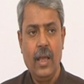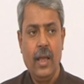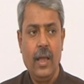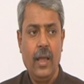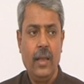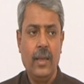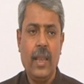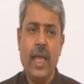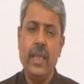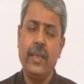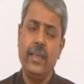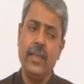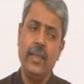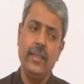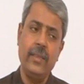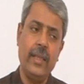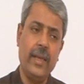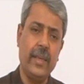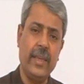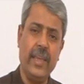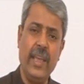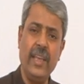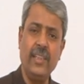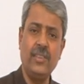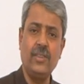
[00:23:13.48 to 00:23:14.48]
Like in the
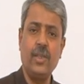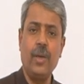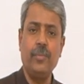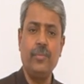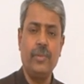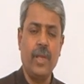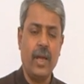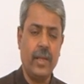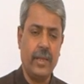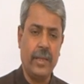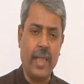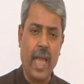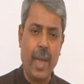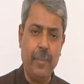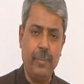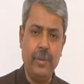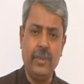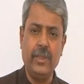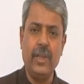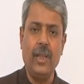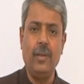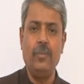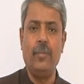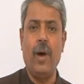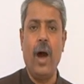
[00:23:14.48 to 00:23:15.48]
case of the
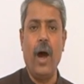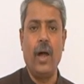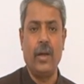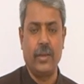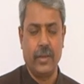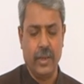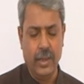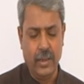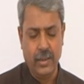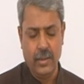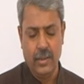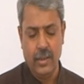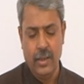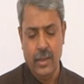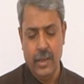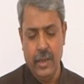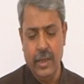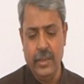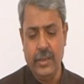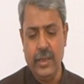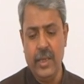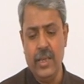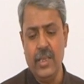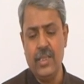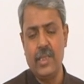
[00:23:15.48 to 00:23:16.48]
capital market,
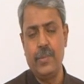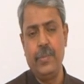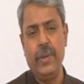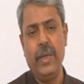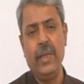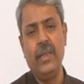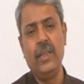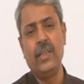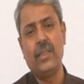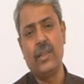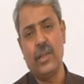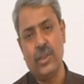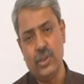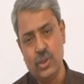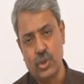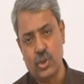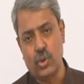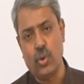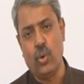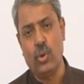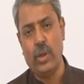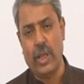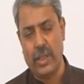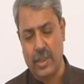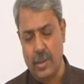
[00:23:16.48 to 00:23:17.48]
it is being
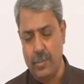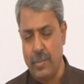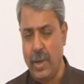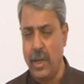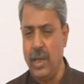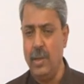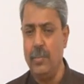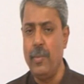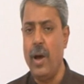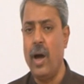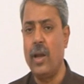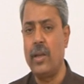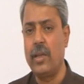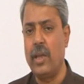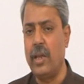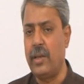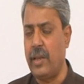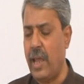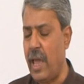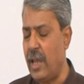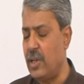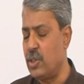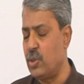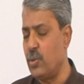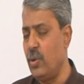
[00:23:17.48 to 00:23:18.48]
controlled, and the money market
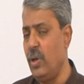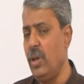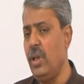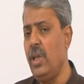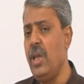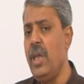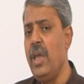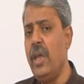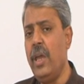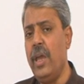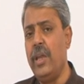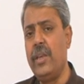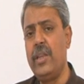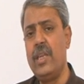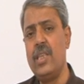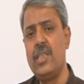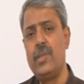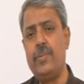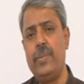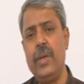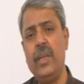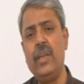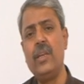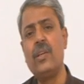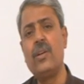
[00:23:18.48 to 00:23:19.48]
as well, it is
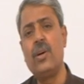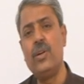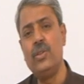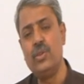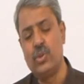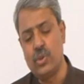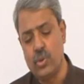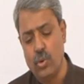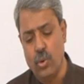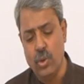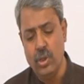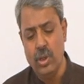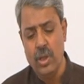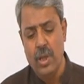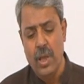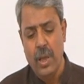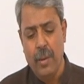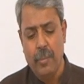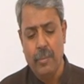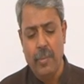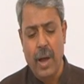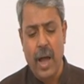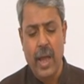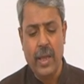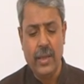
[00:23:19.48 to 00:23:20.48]
being controlled
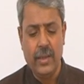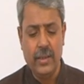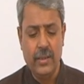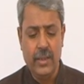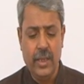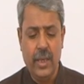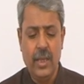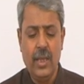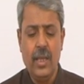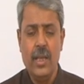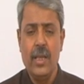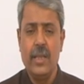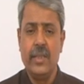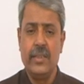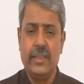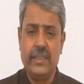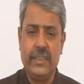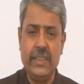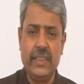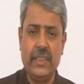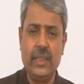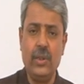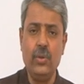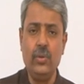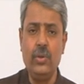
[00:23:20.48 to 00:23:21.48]
by the
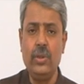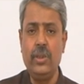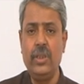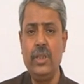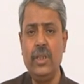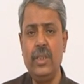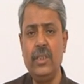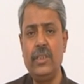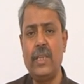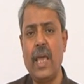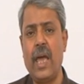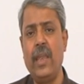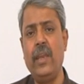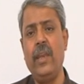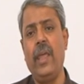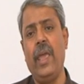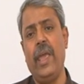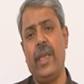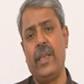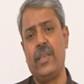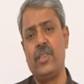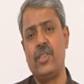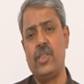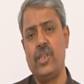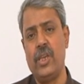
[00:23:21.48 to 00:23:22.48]
Securities and
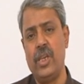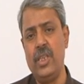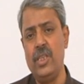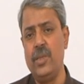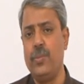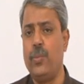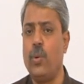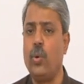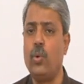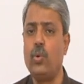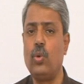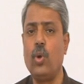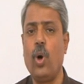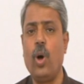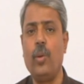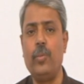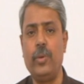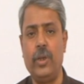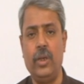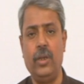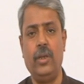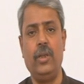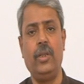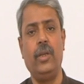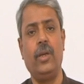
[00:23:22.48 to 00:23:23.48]
Exchange Board of
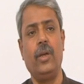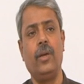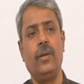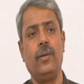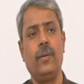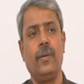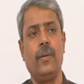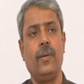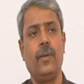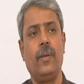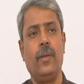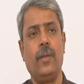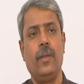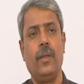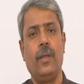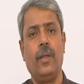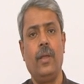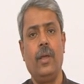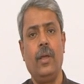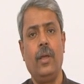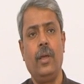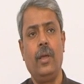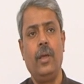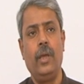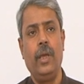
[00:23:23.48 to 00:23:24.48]
India.
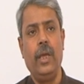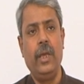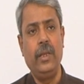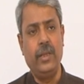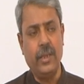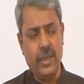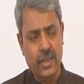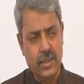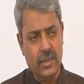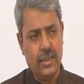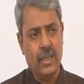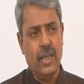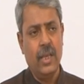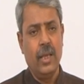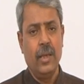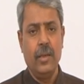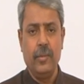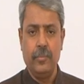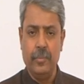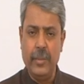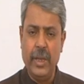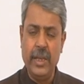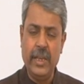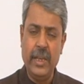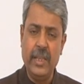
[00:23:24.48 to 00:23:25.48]
It is
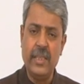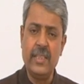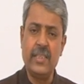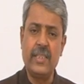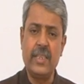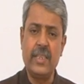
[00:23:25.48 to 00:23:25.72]
been